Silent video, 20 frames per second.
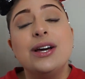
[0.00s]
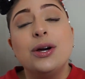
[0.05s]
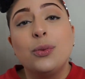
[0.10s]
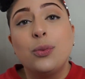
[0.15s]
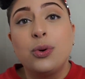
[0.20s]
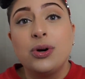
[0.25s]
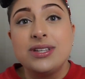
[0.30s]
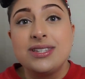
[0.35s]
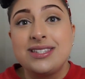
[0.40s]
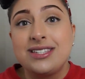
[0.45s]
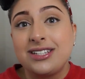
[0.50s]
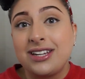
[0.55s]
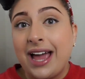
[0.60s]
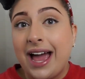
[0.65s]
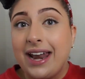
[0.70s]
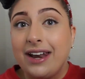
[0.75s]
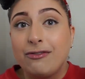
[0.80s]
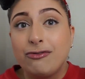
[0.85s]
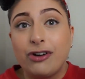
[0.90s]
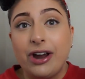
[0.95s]
was
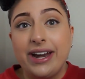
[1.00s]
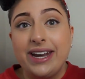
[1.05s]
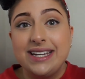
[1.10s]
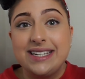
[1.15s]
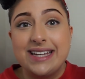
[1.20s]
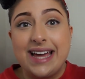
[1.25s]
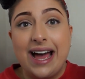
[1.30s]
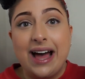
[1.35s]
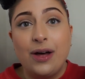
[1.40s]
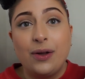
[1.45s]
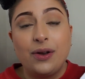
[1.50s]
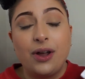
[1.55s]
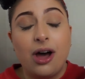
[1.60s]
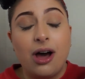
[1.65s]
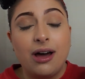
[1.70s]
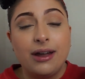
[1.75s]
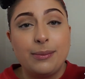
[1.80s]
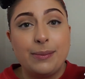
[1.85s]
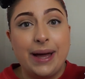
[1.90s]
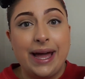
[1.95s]
kind of writing down
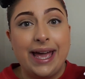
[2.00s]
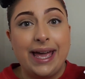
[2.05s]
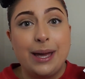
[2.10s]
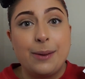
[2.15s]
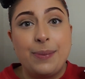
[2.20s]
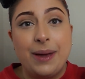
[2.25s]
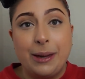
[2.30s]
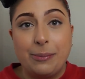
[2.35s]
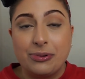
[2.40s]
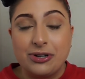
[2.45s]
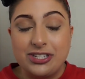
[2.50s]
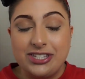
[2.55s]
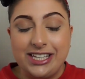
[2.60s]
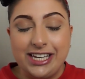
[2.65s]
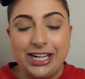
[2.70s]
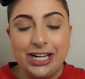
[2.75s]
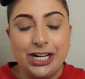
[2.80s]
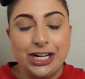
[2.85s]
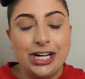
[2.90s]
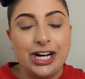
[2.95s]
on my papers
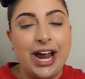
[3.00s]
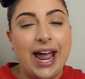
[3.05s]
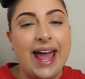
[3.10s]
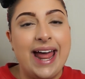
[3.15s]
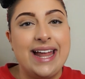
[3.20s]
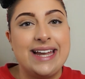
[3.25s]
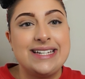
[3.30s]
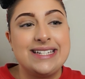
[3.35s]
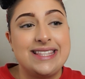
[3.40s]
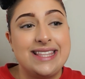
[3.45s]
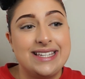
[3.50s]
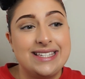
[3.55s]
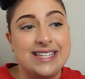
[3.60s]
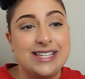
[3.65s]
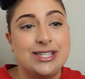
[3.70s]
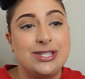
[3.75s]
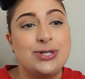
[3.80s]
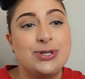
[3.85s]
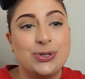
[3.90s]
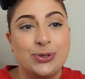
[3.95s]
here, and this
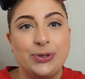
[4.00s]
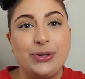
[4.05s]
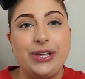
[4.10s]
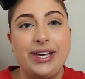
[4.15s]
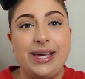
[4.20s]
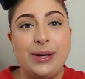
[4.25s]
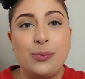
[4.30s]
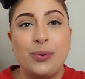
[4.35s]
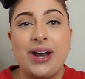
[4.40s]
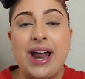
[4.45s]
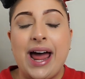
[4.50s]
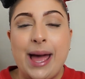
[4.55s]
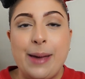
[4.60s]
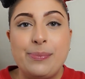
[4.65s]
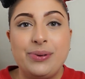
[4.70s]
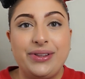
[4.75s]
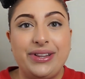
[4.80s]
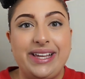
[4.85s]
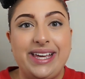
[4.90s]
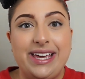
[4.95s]
is truly what I
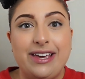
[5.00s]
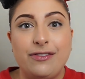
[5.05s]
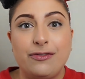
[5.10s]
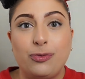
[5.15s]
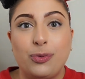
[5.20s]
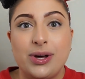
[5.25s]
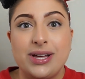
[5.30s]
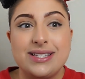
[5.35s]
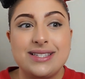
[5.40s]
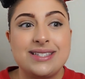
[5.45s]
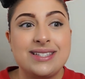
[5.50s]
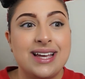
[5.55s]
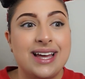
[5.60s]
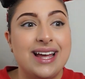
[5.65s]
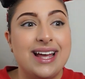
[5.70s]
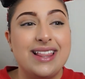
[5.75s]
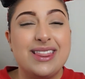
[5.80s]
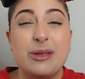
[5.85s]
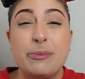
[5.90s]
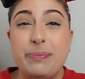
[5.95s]
believe was
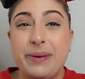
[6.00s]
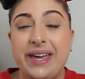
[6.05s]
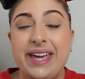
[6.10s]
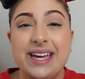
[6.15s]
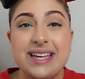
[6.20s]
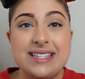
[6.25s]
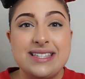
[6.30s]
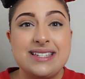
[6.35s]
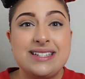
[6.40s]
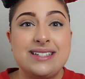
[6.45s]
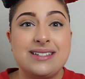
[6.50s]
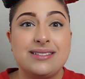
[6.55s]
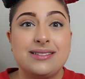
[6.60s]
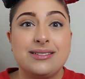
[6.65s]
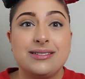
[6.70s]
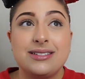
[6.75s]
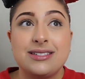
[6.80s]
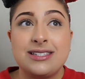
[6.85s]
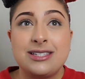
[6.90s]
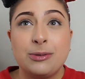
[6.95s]
the biggest
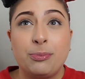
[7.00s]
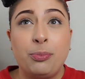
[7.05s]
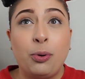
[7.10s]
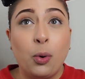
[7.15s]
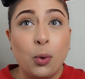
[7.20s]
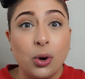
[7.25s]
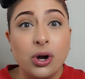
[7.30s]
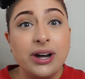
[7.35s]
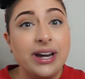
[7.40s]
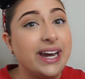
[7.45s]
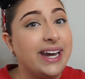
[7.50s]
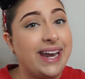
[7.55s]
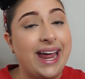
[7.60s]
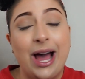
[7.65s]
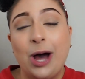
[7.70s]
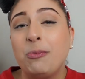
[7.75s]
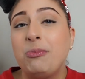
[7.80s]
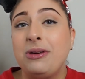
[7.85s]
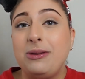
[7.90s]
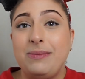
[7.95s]
support in
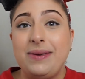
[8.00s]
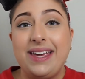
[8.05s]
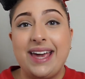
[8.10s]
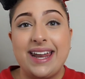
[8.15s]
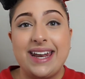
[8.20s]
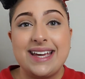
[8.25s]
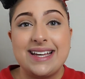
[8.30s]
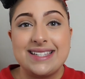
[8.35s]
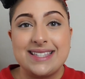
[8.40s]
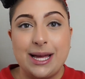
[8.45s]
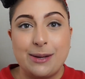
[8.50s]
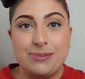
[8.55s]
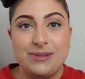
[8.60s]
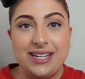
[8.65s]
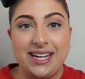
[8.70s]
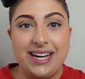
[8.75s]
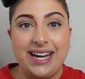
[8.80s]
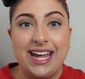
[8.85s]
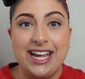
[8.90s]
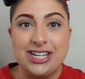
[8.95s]
helping me get
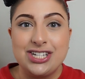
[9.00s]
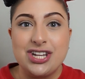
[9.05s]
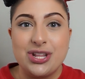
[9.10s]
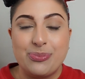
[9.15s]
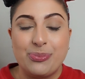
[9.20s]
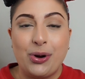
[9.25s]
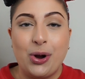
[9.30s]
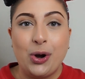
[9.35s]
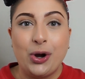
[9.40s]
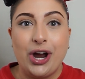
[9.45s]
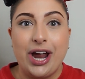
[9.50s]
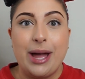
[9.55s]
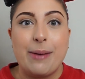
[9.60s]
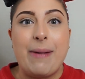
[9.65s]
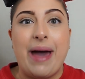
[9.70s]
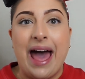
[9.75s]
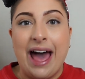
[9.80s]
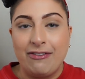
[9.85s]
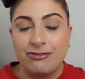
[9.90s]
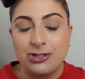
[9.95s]
accepted into the program
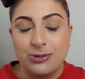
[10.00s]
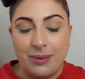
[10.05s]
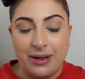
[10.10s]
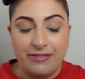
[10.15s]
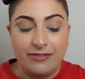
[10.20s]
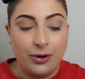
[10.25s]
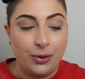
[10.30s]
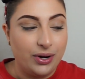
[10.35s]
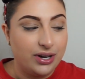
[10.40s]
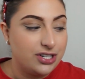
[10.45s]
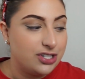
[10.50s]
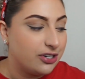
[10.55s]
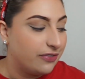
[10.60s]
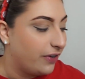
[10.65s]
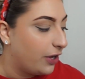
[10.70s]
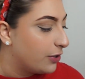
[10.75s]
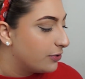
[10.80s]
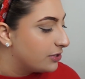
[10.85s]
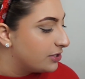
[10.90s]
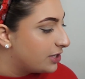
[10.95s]
after my phone
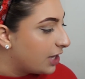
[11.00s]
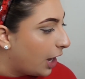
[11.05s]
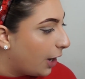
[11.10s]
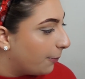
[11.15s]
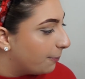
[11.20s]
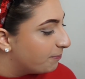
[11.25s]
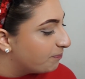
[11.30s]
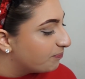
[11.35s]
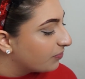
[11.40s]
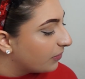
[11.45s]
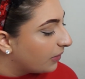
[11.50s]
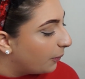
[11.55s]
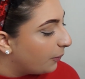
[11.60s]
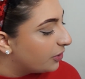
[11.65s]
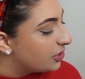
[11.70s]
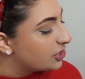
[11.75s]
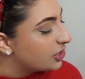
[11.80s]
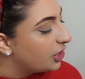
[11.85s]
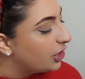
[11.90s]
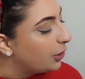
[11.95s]
interview. So we're
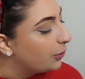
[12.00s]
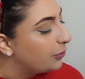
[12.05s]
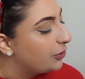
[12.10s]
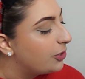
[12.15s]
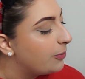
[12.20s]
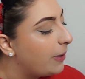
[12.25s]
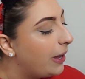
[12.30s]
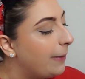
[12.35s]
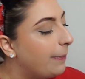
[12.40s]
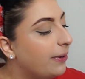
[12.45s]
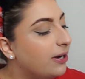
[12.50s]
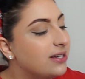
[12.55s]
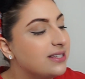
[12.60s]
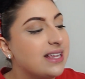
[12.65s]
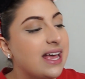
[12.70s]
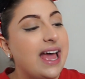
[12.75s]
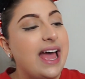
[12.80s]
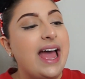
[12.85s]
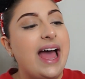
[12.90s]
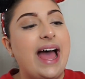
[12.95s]
just gonna go through the papers.
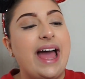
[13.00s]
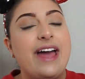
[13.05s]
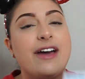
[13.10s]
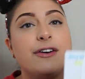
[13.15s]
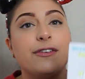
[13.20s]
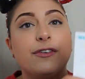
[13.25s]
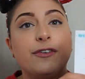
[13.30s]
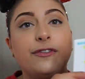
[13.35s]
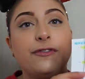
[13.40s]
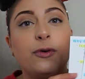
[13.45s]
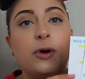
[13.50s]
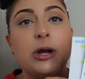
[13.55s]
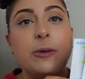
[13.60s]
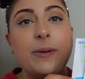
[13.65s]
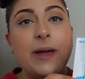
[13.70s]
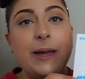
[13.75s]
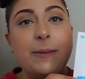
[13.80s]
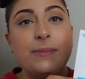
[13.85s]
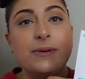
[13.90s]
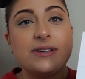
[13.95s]
I have 4
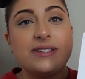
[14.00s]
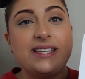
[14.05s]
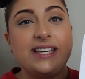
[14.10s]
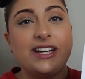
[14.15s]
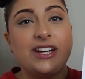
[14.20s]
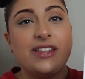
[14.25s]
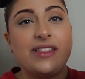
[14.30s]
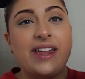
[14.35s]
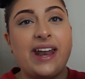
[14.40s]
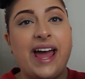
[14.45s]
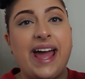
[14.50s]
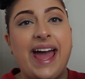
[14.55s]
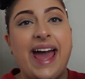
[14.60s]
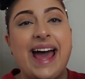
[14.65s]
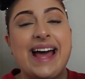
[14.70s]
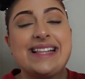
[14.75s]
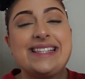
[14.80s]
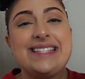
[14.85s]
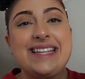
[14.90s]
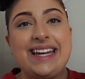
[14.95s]
papers here that I
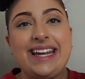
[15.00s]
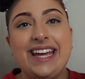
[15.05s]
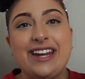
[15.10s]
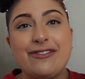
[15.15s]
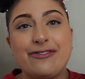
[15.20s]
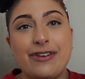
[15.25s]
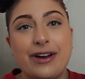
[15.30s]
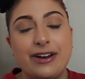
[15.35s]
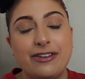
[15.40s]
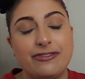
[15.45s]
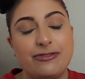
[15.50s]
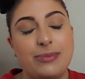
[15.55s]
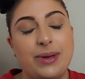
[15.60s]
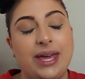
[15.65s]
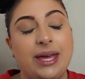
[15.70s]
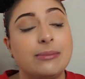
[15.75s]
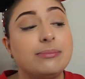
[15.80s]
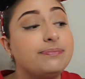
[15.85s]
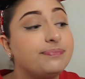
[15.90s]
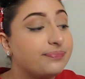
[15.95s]
had sitting in front of
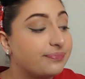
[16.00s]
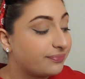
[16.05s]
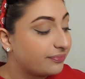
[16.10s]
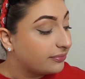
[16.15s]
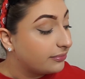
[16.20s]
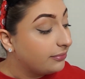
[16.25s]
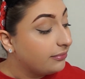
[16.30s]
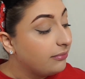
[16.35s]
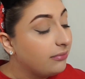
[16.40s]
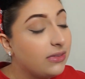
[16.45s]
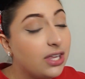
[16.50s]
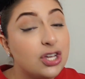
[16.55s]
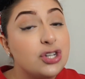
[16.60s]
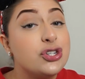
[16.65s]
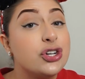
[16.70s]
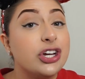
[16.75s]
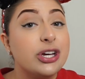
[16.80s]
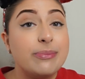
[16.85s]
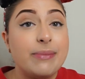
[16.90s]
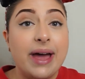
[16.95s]
me
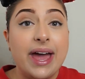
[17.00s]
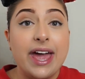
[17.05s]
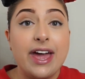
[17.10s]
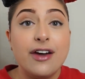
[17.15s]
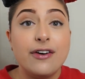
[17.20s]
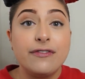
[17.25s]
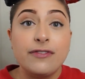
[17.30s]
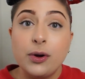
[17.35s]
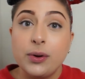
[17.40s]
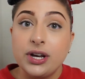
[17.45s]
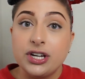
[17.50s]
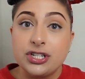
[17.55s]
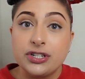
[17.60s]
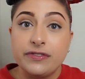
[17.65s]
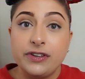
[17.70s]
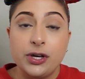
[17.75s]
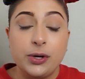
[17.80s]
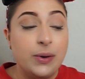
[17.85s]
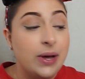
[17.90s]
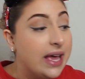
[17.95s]
during my phone
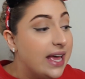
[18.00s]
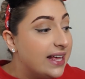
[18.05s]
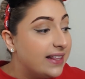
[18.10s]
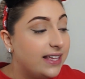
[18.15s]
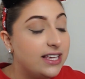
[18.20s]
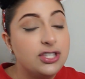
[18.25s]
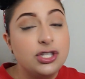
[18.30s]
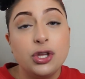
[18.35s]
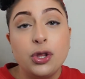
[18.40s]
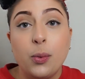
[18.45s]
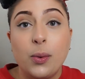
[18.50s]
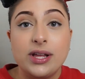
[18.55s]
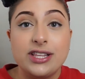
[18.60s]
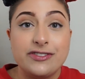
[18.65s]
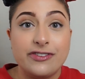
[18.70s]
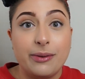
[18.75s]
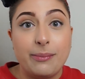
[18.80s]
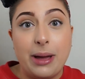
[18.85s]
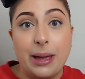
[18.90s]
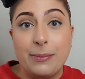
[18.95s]
interview. These are the ones
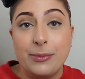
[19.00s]
from my